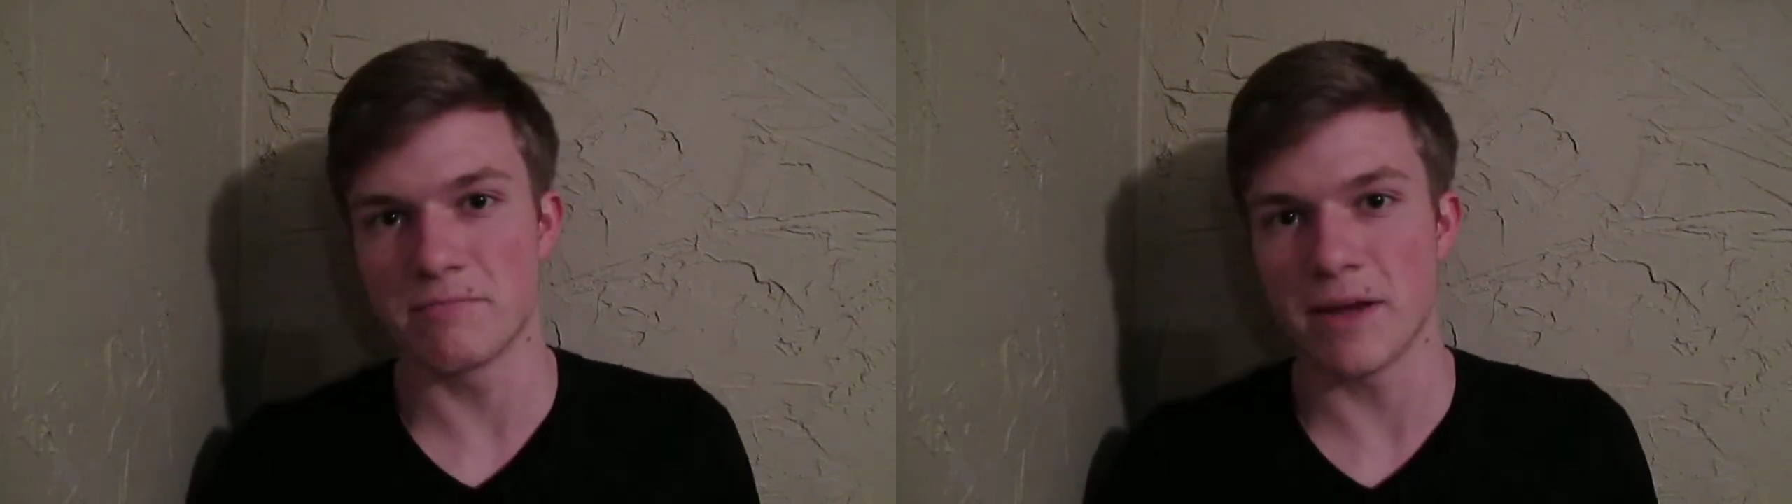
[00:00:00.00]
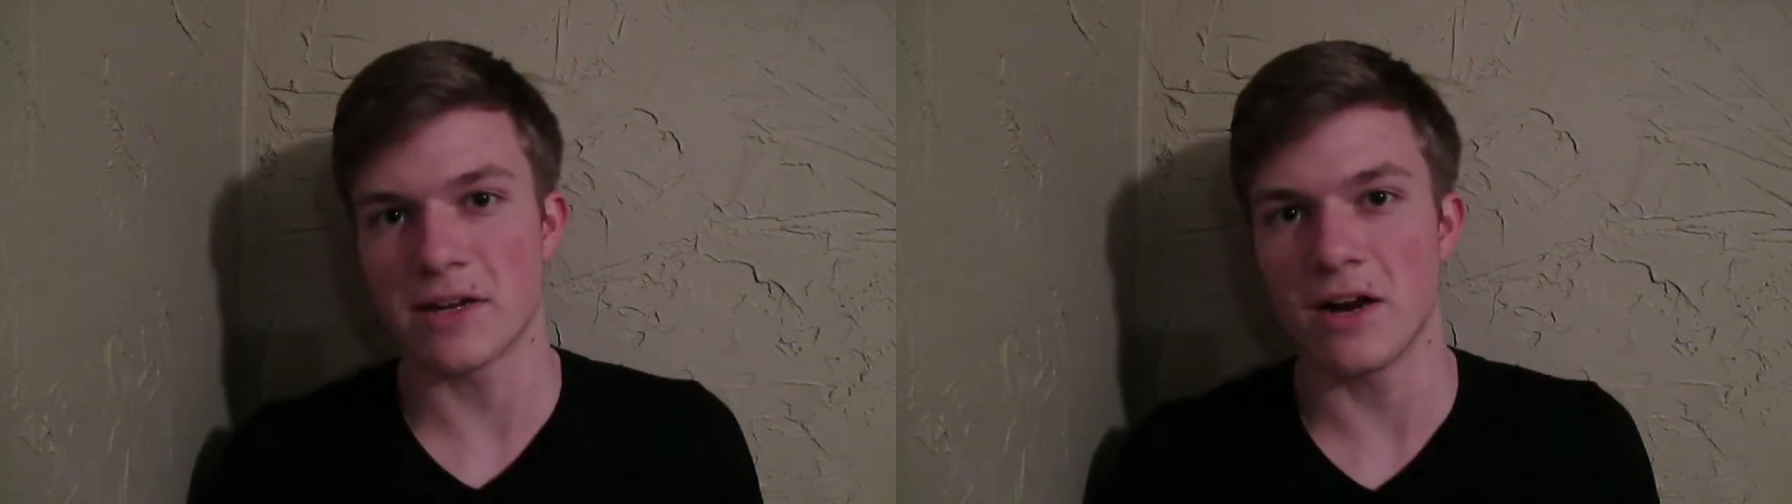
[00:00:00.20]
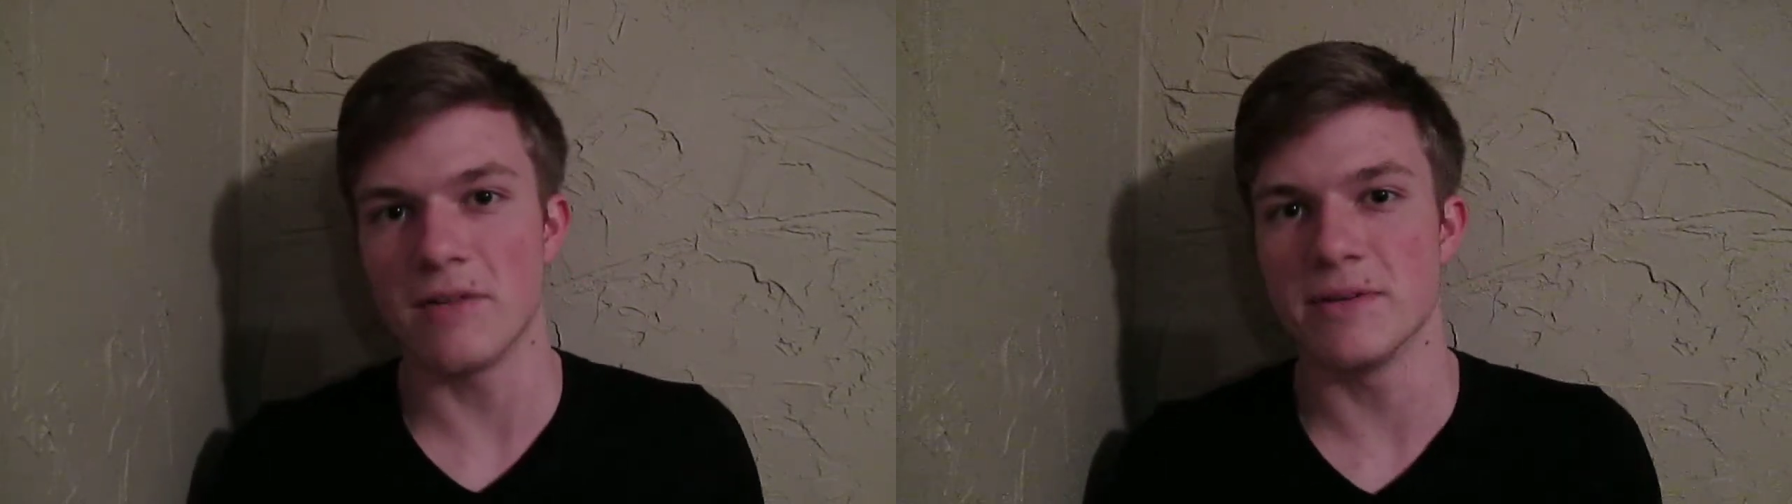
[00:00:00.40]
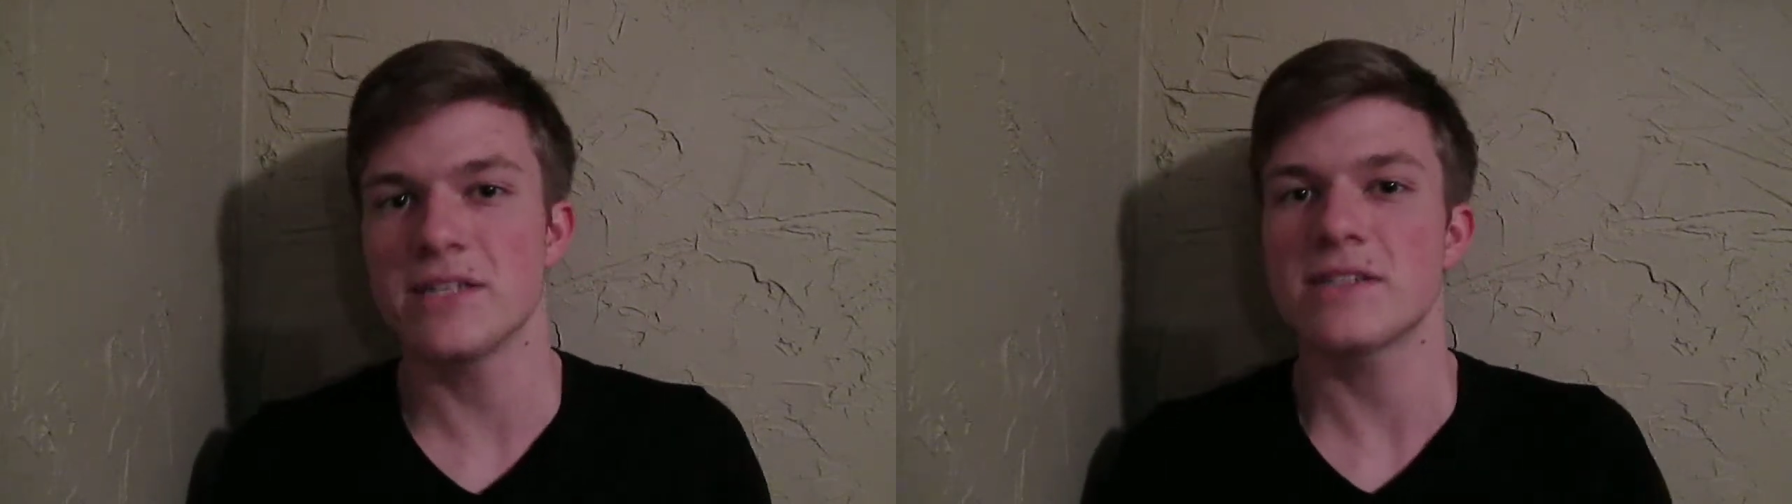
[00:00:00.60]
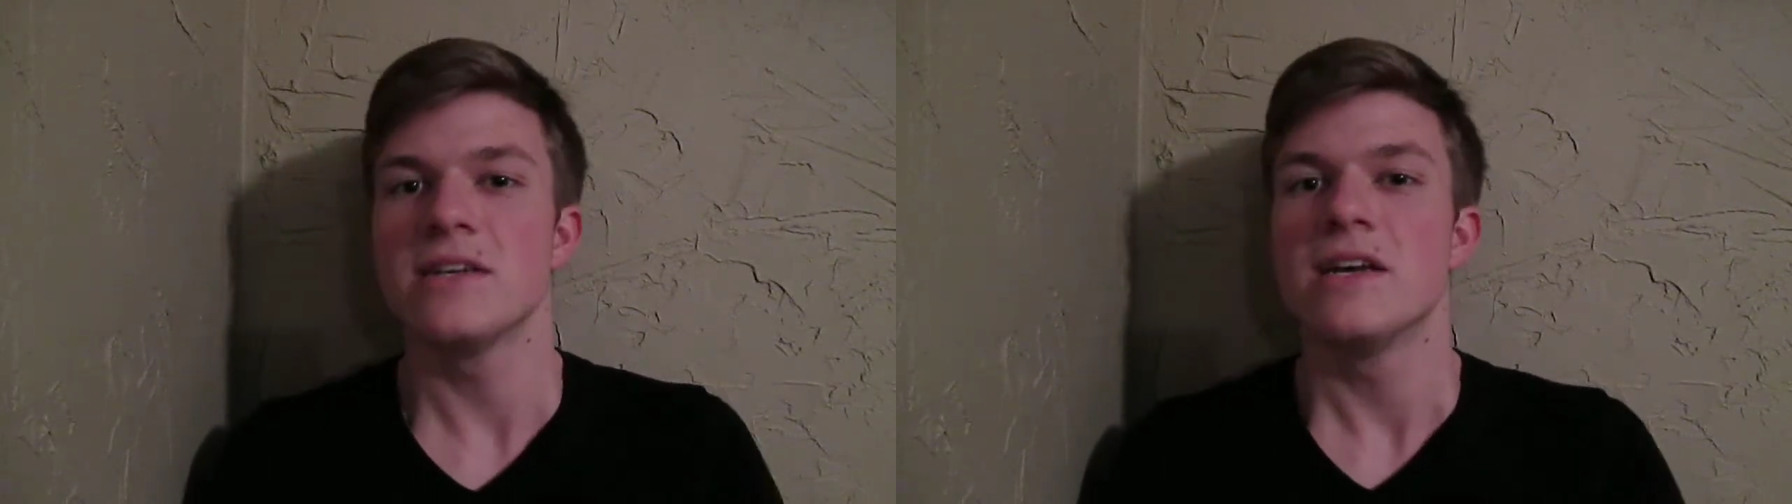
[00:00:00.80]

made a comment